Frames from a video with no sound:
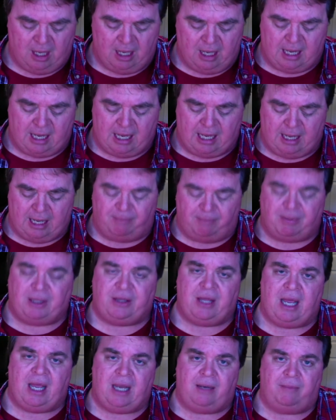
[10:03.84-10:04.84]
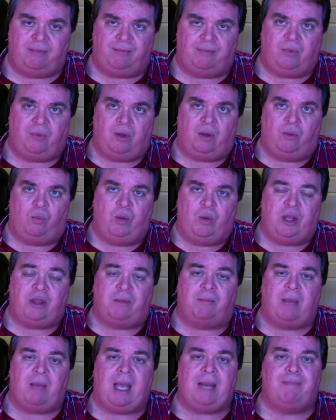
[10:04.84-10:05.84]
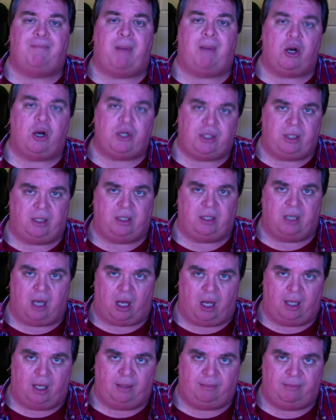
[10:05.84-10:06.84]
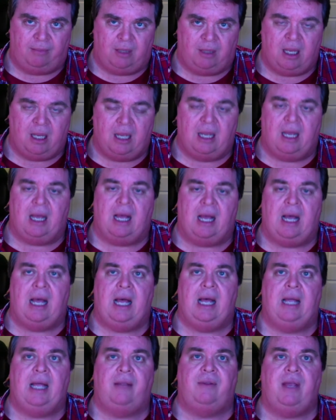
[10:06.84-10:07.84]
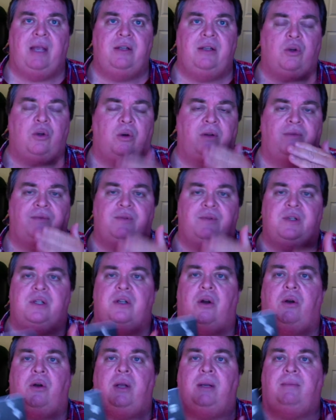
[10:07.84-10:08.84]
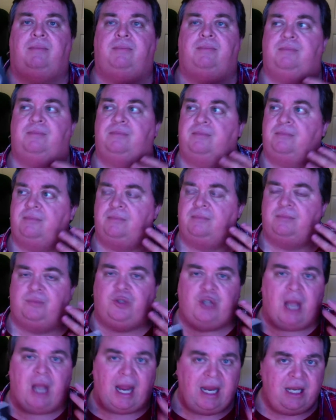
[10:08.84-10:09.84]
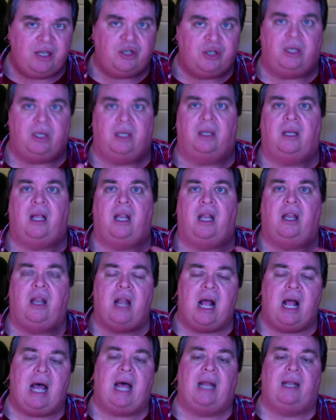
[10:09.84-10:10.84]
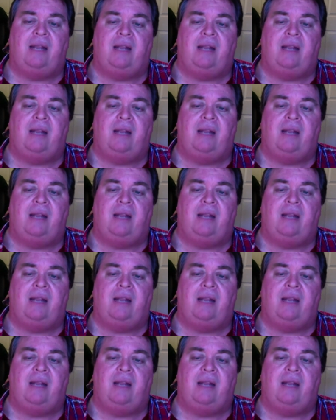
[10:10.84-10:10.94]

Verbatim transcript: Uh, but then with Mike Barson gone, uh, they sort of started changing a lot.